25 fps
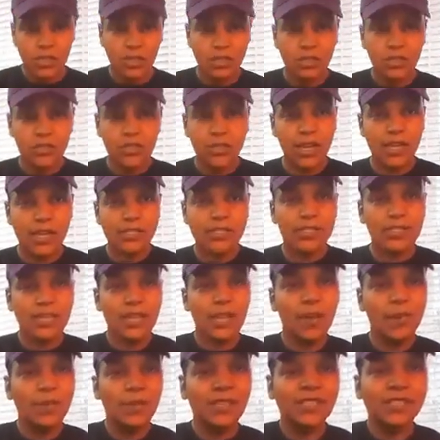Did you guys see
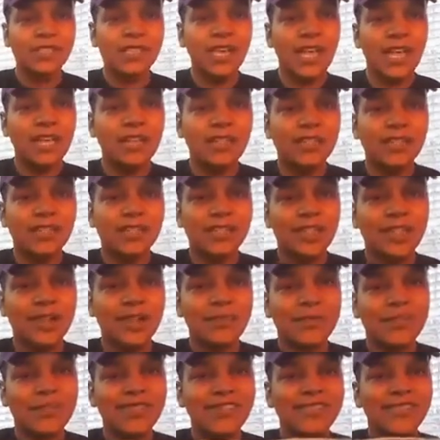how my salad is
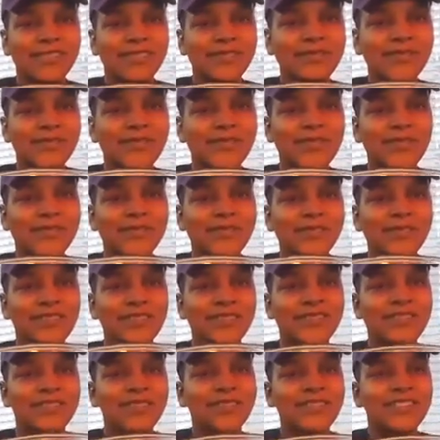coming? Woo,
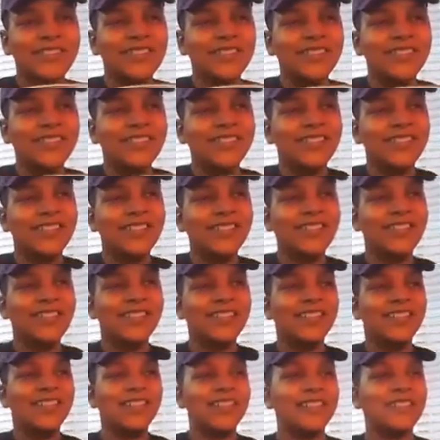woo, woo.
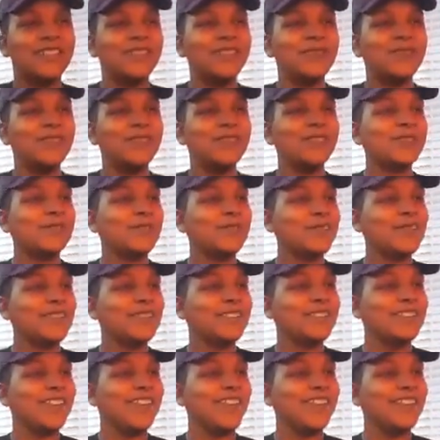What's
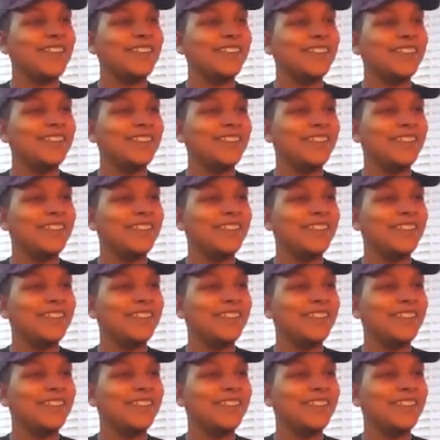wrong, Zion?